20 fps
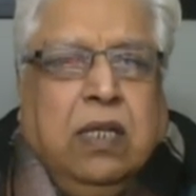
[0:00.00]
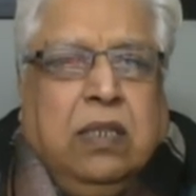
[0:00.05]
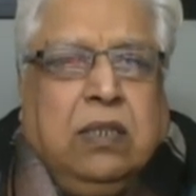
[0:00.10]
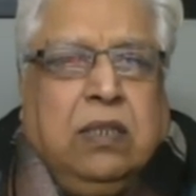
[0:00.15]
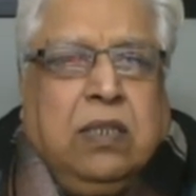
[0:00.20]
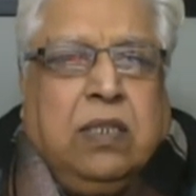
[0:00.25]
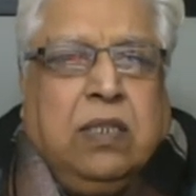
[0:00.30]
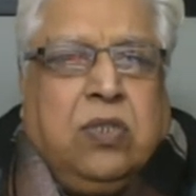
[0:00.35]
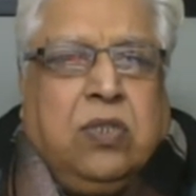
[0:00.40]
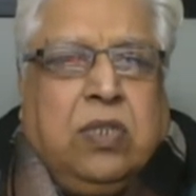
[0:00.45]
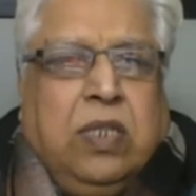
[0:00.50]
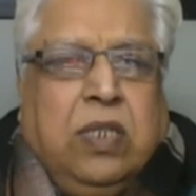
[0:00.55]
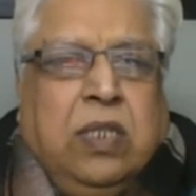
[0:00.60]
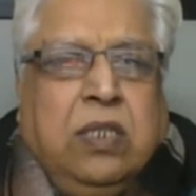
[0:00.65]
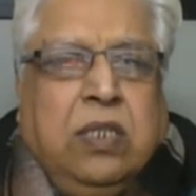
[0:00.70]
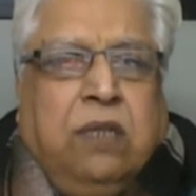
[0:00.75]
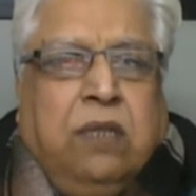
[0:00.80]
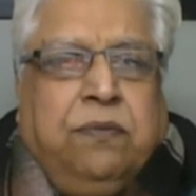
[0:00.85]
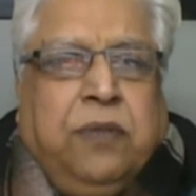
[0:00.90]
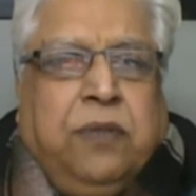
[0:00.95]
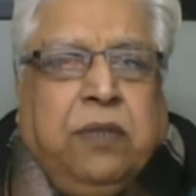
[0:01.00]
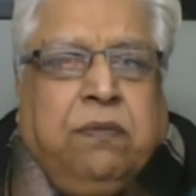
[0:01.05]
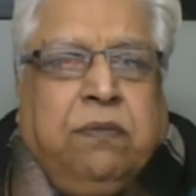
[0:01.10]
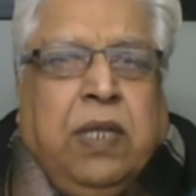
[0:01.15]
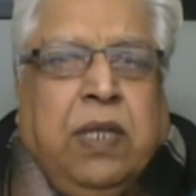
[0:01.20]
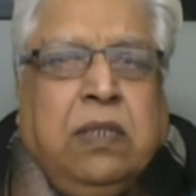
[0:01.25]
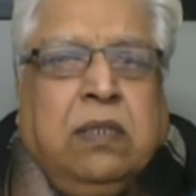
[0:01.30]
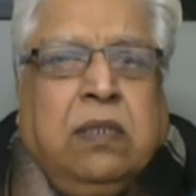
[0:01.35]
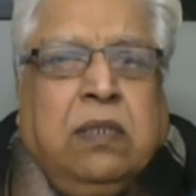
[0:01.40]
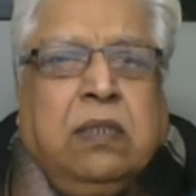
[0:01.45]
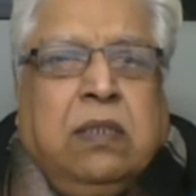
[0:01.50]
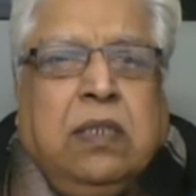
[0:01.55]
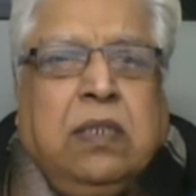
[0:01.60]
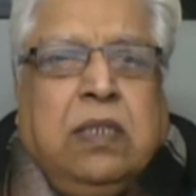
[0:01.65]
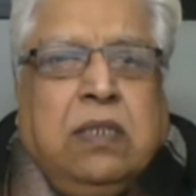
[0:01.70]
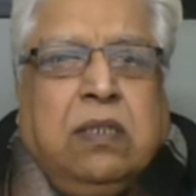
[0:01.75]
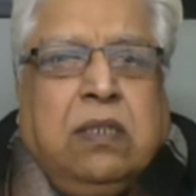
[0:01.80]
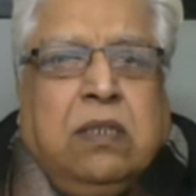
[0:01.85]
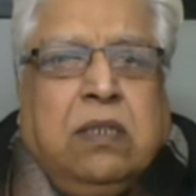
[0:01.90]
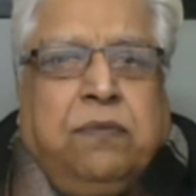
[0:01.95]
The stage of invasion
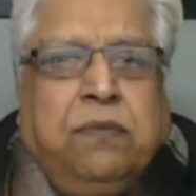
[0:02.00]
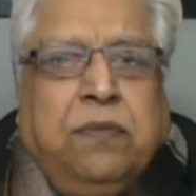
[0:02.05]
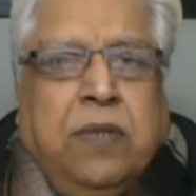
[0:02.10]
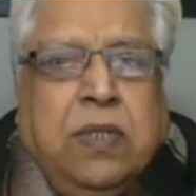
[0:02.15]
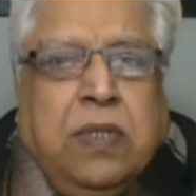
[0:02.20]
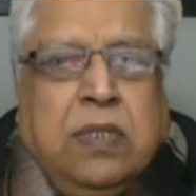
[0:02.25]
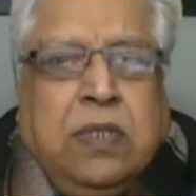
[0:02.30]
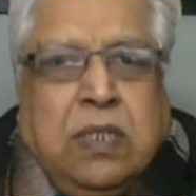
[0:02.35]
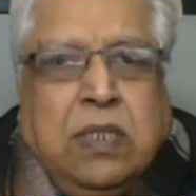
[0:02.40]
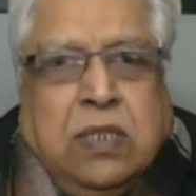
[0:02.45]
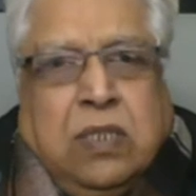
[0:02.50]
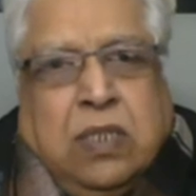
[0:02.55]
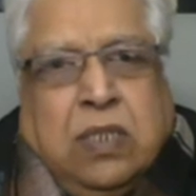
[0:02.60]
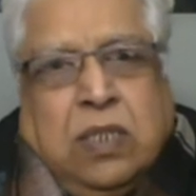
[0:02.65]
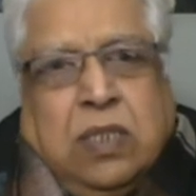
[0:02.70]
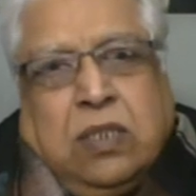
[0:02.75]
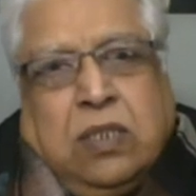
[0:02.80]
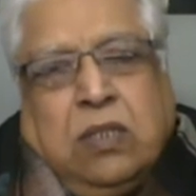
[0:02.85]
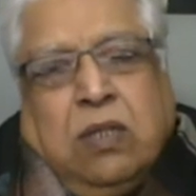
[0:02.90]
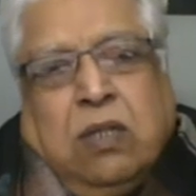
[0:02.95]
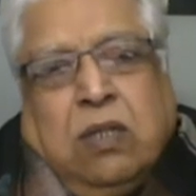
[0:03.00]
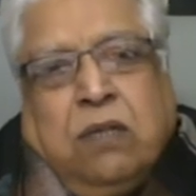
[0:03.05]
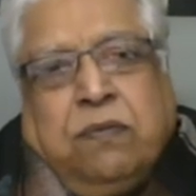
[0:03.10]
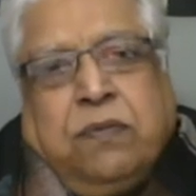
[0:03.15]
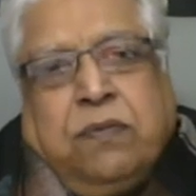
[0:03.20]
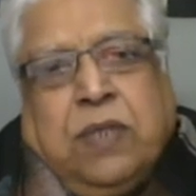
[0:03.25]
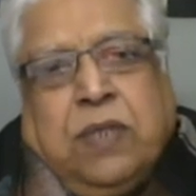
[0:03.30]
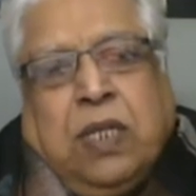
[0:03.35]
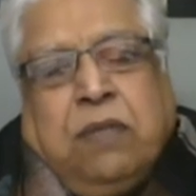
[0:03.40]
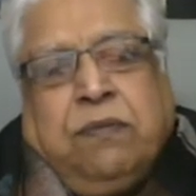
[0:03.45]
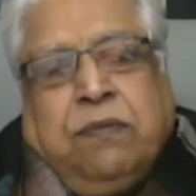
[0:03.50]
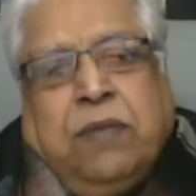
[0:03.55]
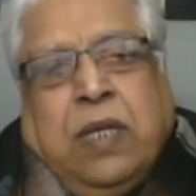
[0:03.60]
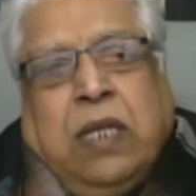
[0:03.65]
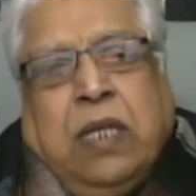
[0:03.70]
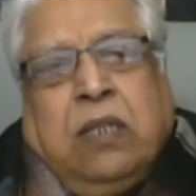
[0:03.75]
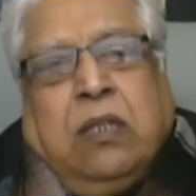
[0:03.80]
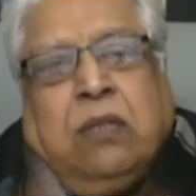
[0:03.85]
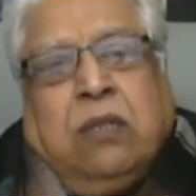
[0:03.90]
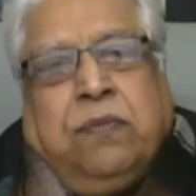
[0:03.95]
is the first stage of
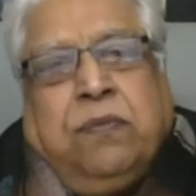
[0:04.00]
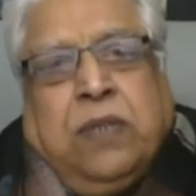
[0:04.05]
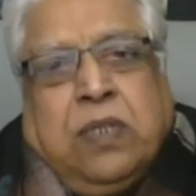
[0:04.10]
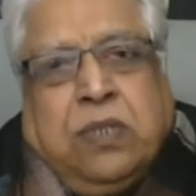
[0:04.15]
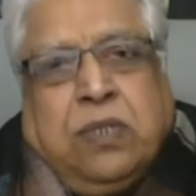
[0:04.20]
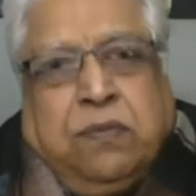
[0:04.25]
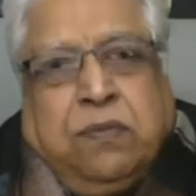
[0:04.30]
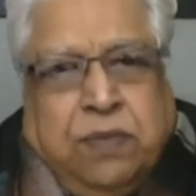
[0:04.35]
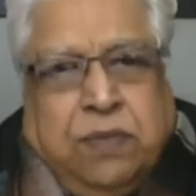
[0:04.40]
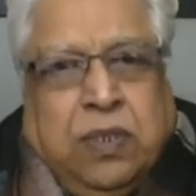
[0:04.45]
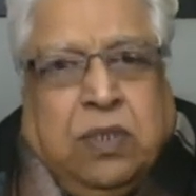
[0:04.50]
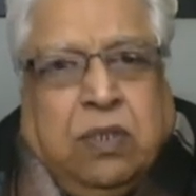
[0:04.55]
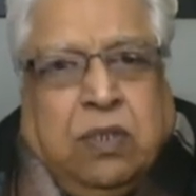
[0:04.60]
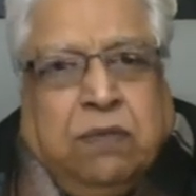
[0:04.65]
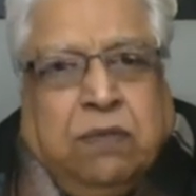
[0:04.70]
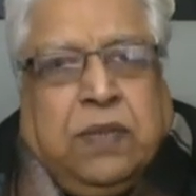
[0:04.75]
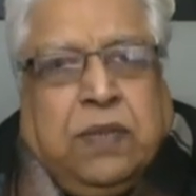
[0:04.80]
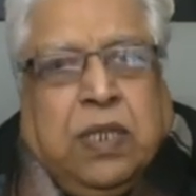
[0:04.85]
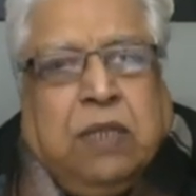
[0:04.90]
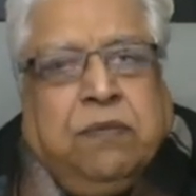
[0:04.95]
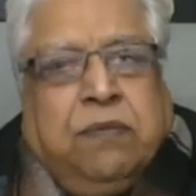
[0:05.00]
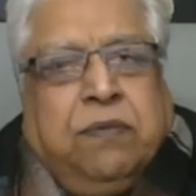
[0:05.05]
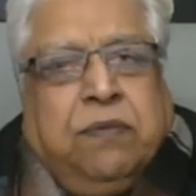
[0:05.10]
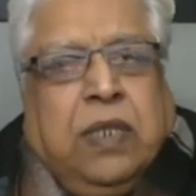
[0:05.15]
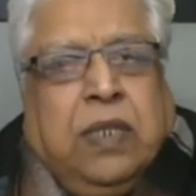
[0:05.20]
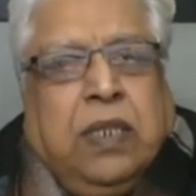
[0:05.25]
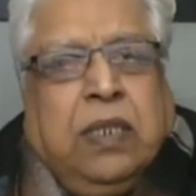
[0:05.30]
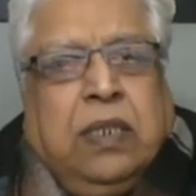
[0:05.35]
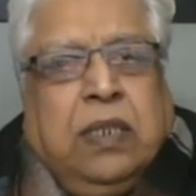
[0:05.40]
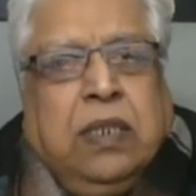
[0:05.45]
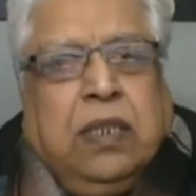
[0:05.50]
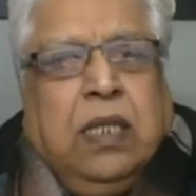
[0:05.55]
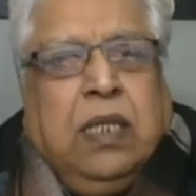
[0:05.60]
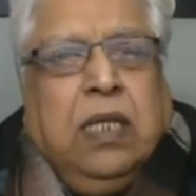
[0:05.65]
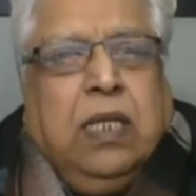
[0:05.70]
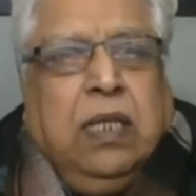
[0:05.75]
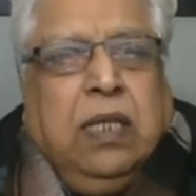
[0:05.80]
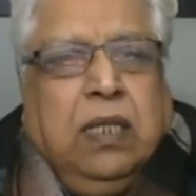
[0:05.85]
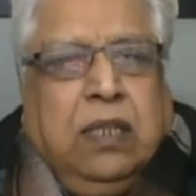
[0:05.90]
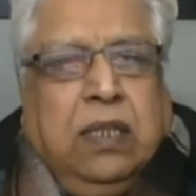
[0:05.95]
typhoid or first week of typhoid.
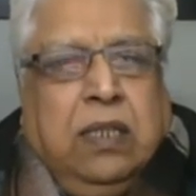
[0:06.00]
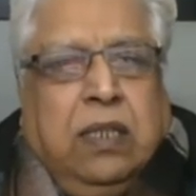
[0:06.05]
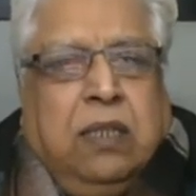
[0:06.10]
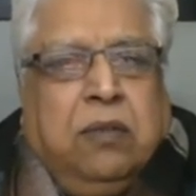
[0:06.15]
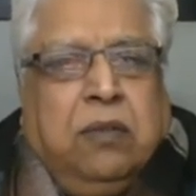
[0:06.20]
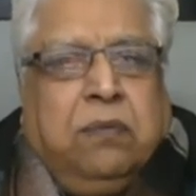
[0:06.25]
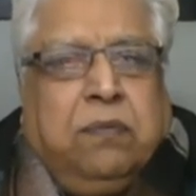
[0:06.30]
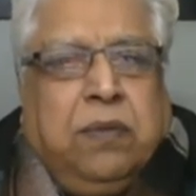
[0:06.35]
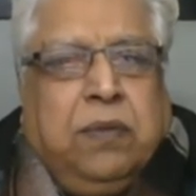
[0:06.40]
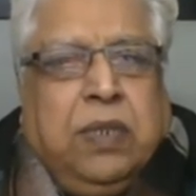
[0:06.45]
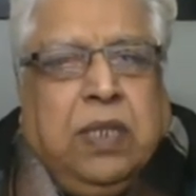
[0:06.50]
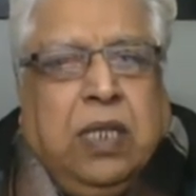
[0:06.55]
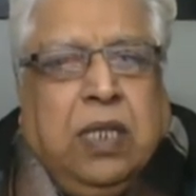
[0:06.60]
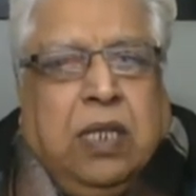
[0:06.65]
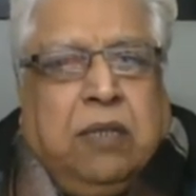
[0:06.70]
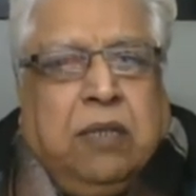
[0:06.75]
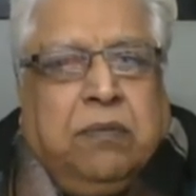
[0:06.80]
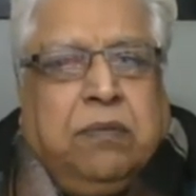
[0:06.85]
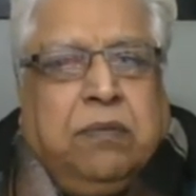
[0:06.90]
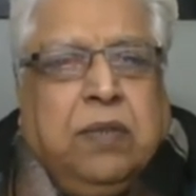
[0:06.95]
Here we have